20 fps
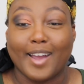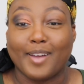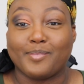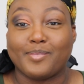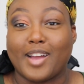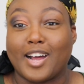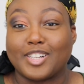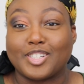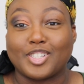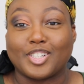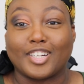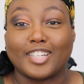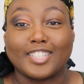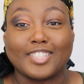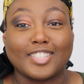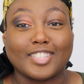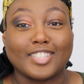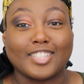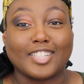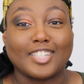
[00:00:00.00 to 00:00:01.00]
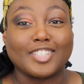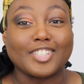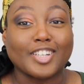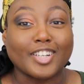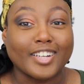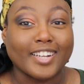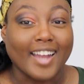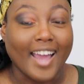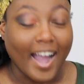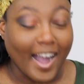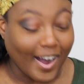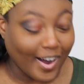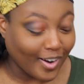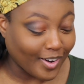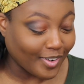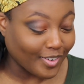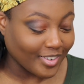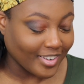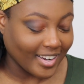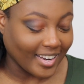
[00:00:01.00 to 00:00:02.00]
I'm not sure how this is gonna turn
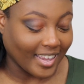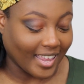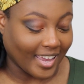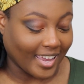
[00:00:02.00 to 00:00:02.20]
out.